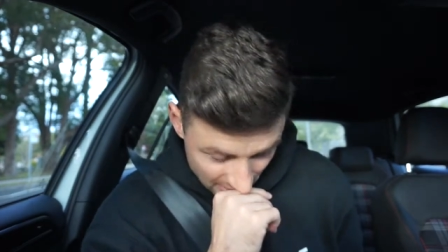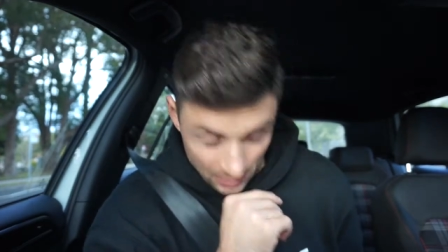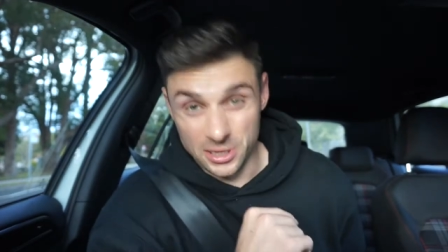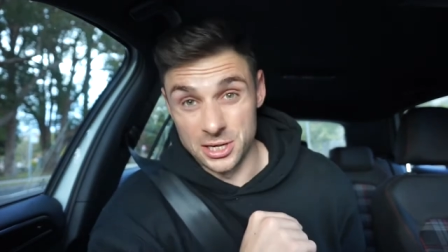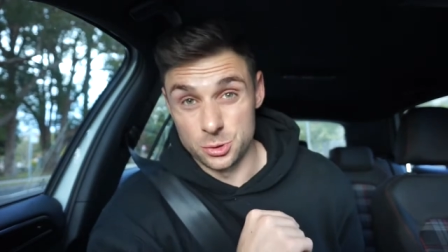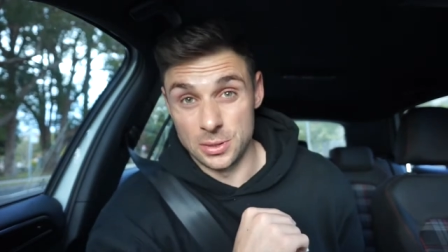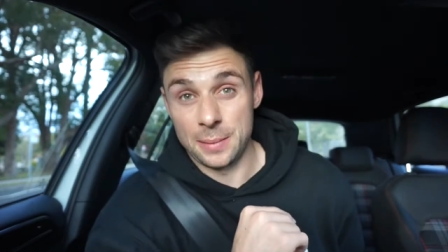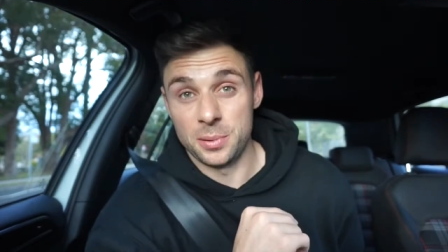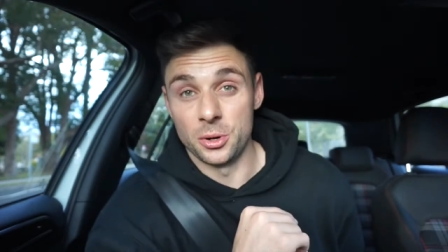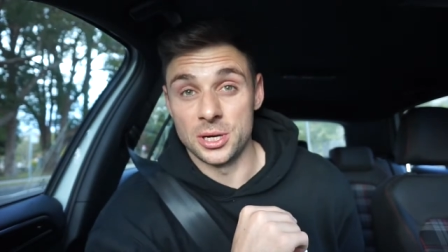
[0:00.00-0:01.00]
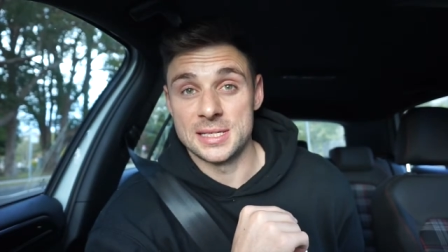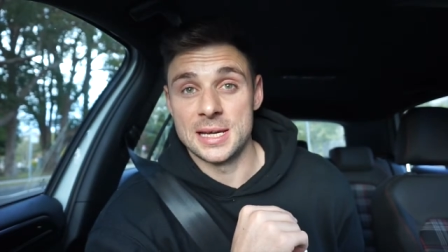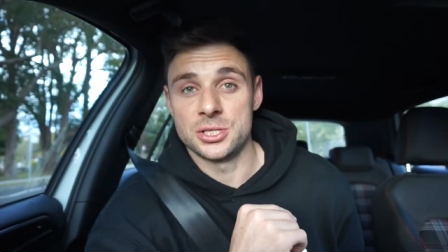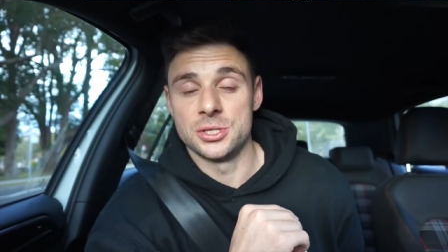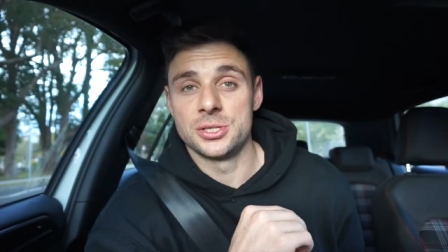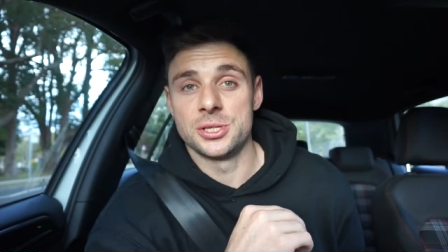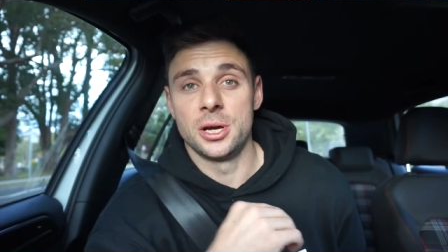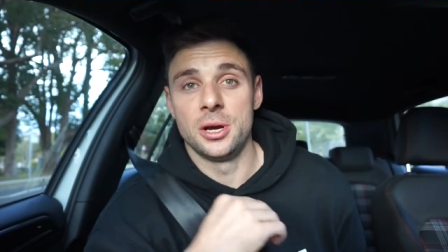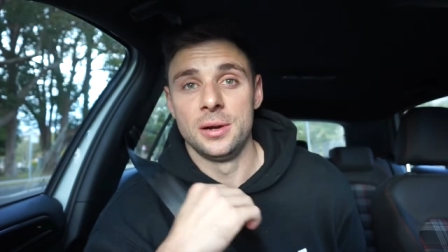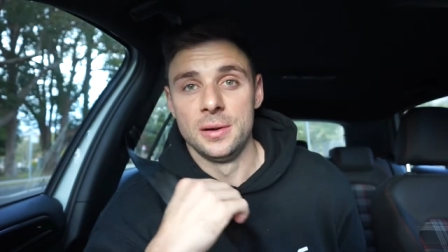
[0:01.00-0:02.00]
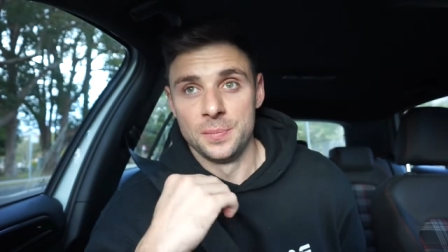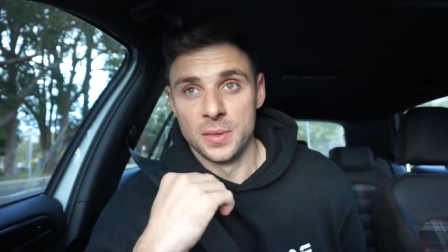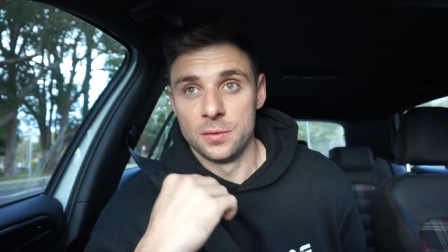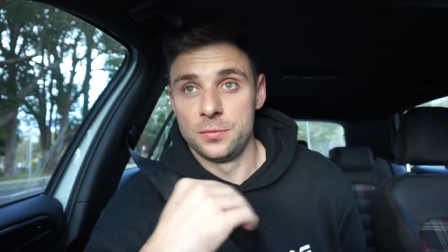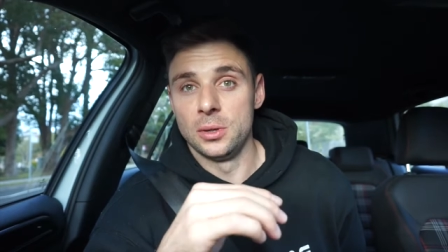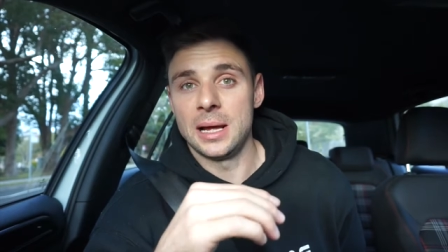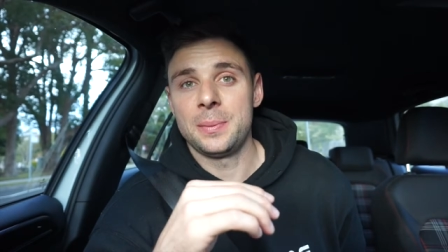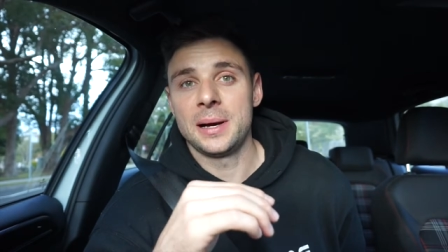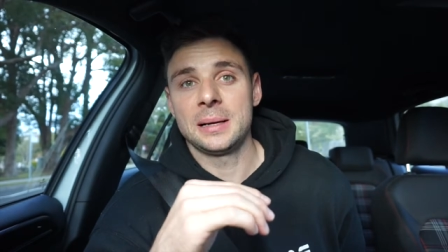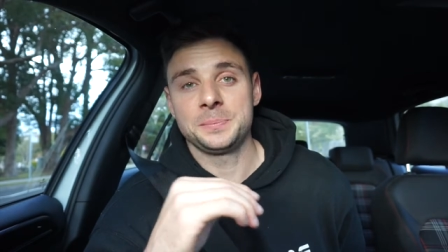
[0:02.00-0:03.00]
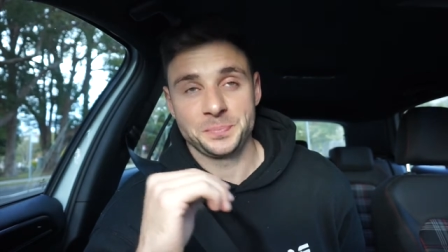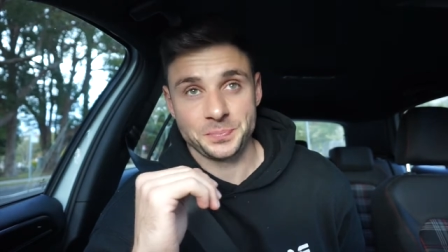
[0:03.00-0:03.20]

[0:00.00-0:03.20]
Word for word: and we're gonna do an upper body session. So full upper,